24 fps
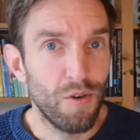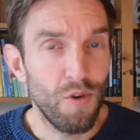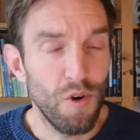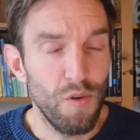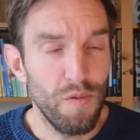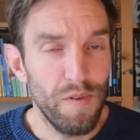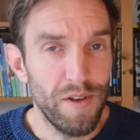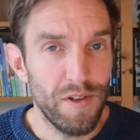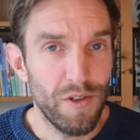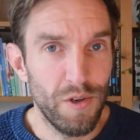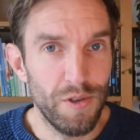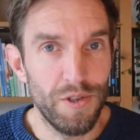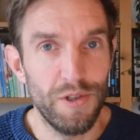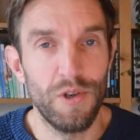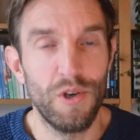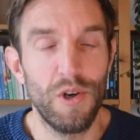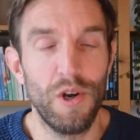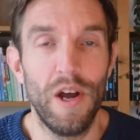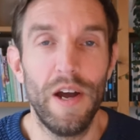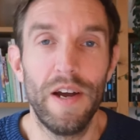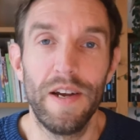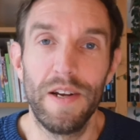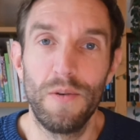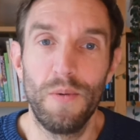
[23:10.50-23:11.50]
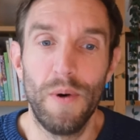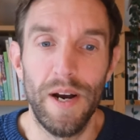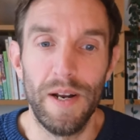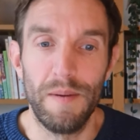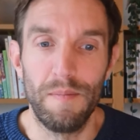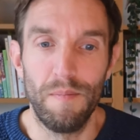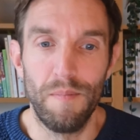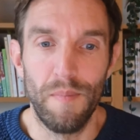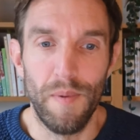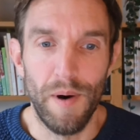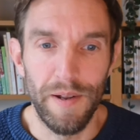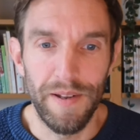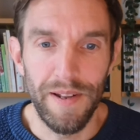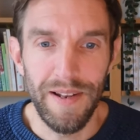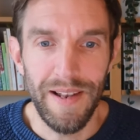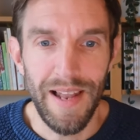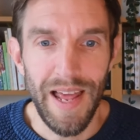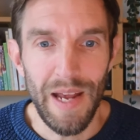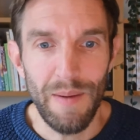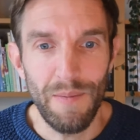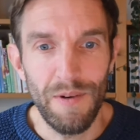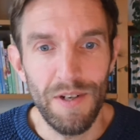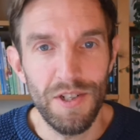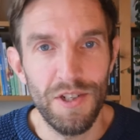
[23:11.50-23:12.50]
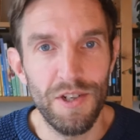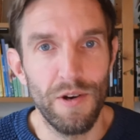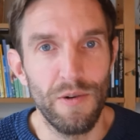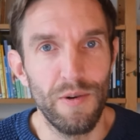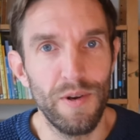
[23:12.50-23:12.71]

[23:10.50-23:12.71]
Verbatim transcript: Groovy is also a quite modern language,